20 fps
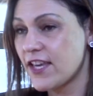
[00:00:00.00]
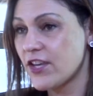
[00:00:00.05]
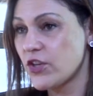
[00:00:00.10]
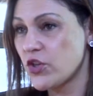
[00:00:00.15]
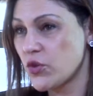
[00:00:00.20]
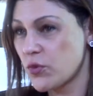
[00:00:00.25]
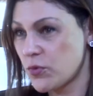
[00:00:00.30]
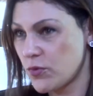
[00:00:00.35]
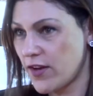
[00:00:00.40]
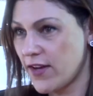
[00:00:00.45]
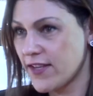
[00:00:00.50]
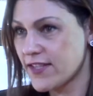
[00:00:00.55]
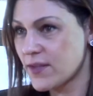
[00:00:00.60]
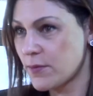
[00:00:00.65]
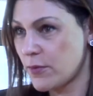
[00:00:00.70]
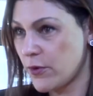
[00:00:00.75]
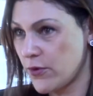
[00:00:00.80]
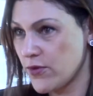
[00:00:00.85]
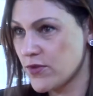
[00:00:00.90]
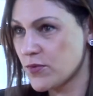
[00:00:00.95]
You, I
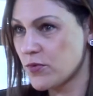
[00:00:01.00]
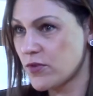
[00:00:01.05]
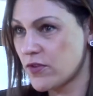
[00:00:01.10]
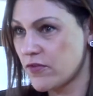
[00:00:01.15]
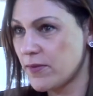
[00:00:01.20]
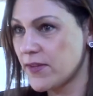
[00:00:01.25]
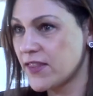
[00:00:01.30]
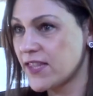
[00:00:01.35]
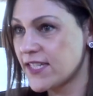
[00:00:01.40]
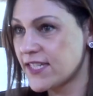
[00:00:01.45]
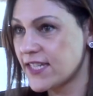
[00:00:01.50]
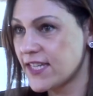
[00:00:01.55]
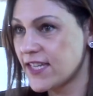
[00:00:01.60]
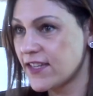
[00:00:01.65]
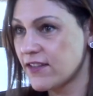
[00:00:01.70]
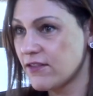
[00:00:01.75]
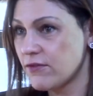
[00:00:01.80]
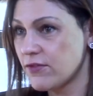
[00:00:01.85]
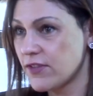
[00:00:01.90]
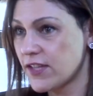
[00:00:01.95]
suppose, would have been the
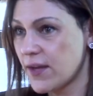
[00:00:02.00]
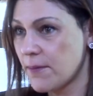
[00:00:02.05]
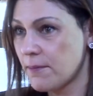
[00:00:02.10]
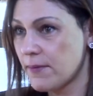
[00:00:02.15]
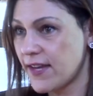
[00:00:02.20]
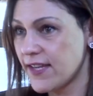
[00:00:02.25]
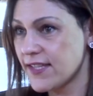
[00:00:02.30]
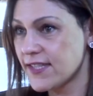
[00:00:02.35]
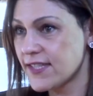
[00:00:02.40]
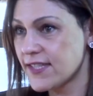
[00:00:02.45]
deacon for that Mass?